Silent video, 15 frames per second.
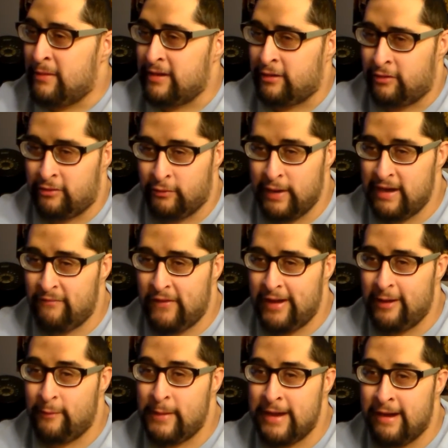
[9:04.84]
about. But great
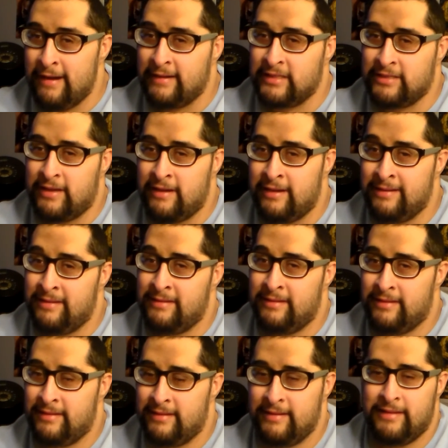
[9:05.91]
video by Akasan.
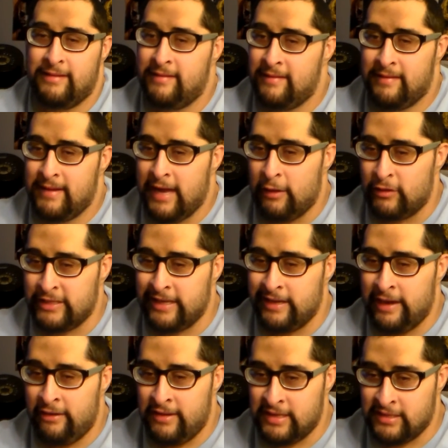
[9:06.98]
It was
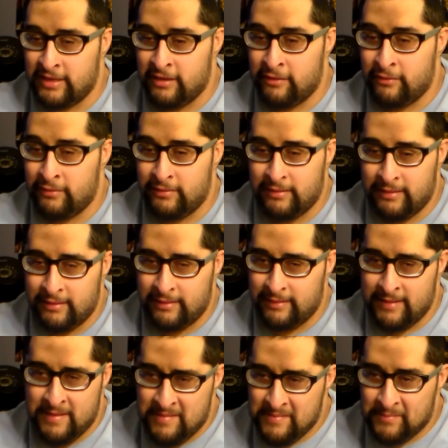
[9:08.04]
hilarious, though.
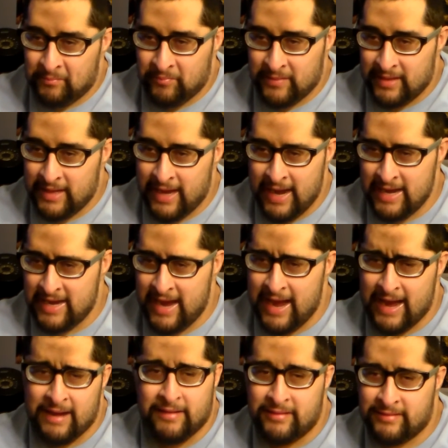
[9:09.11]
And
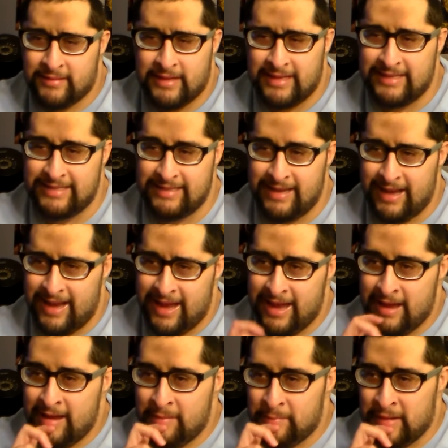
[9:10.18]
yeah.
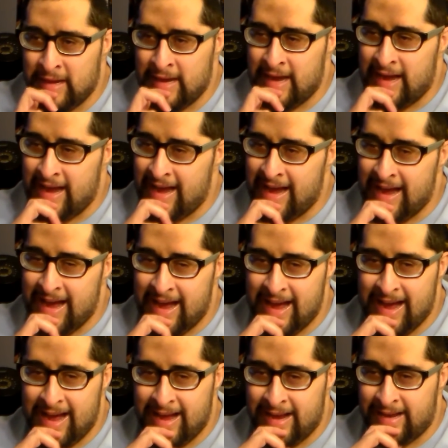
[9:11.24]

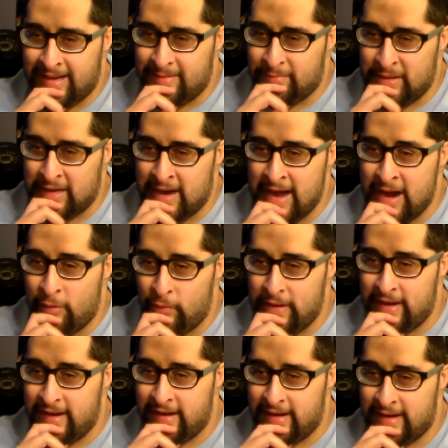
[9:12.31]
But kind of
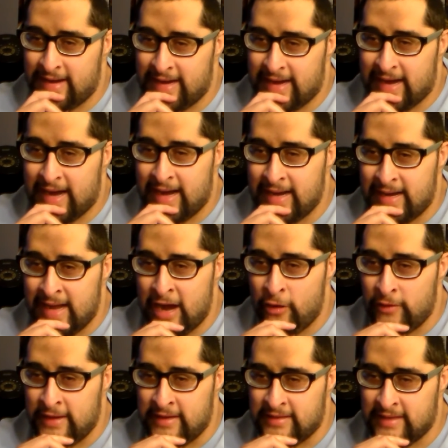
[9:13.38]
weird
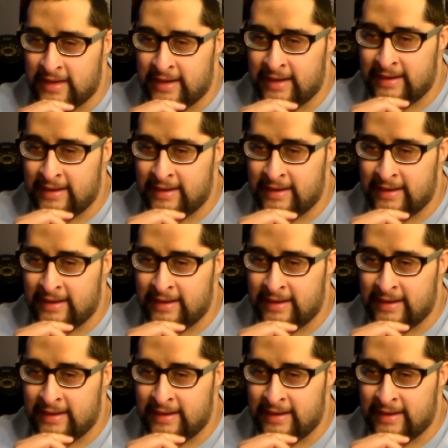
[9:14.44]
how he's